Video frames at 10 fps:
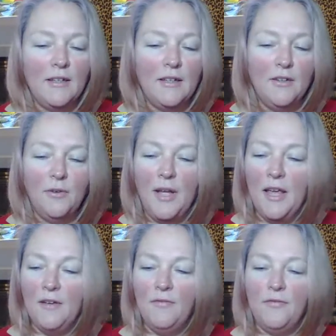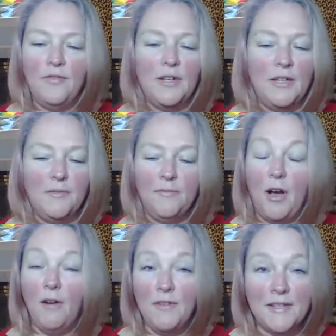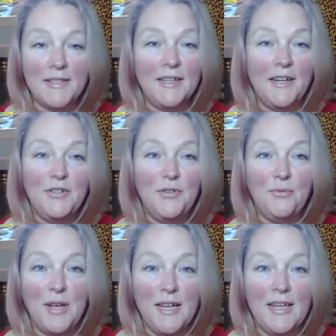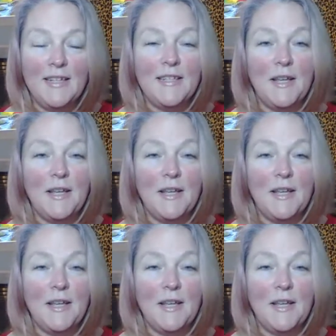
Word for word: uh, you know, I have um, obviously I do readings